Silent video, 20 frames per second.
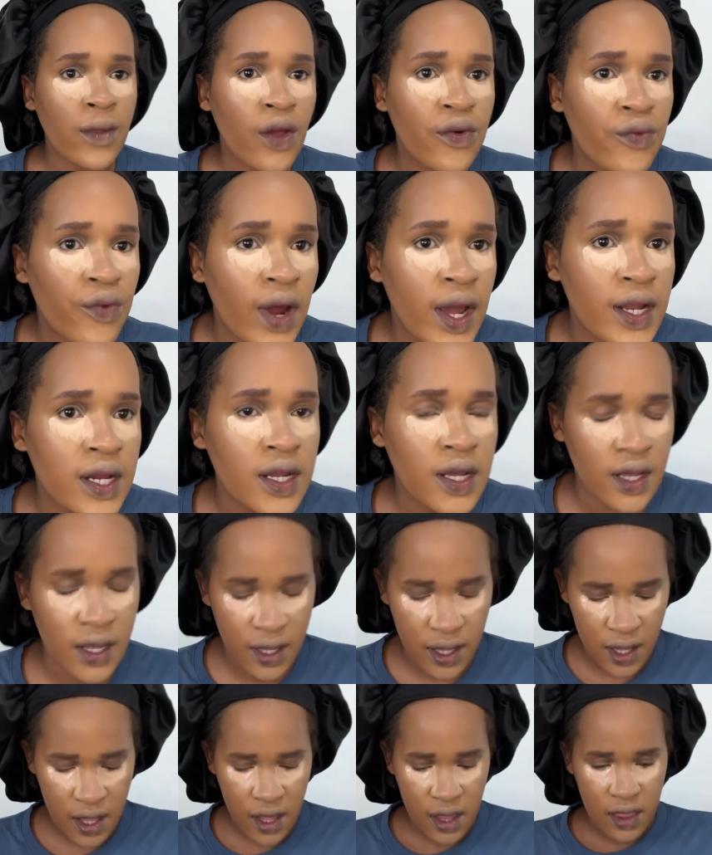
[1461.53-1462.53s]
Right,
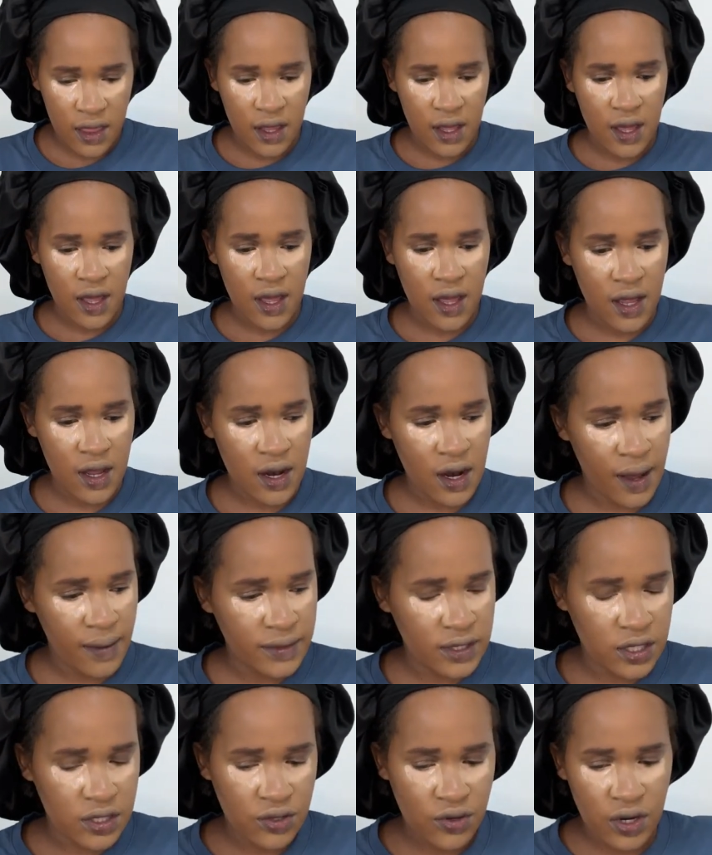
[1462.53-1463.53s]
then I'm
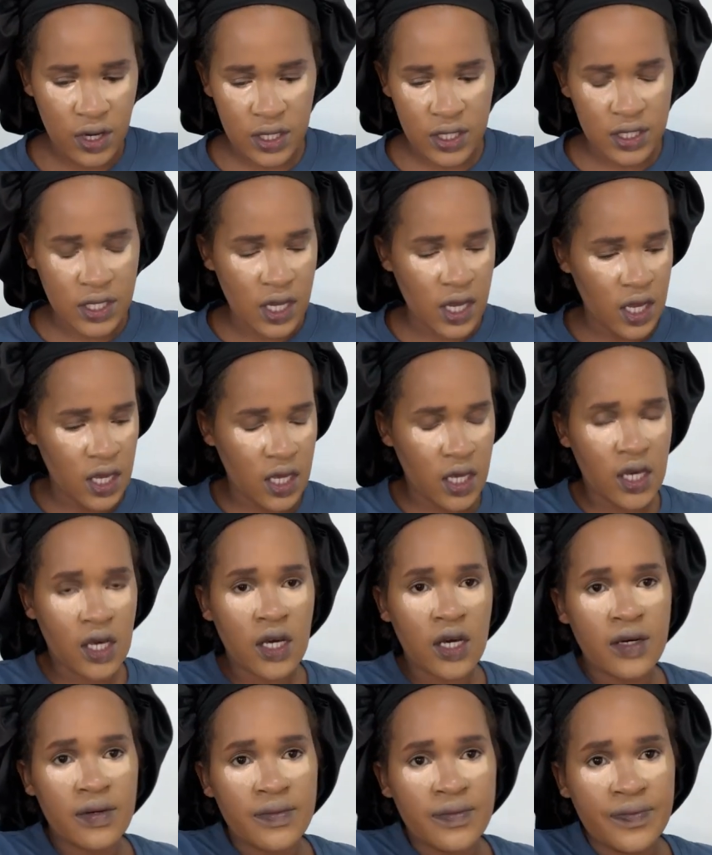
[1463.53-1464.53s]
just gonna take
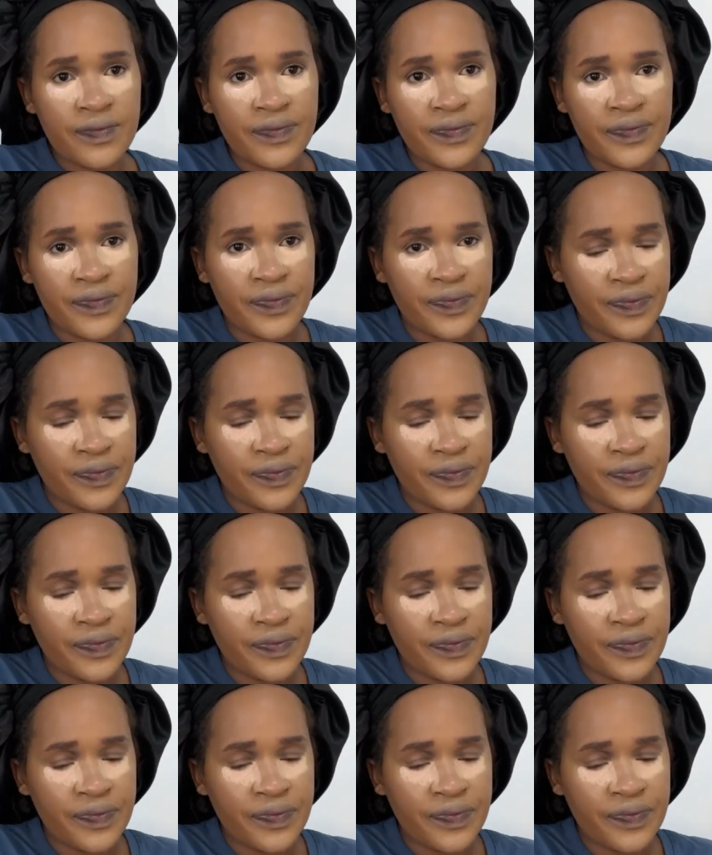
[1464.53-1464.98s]
this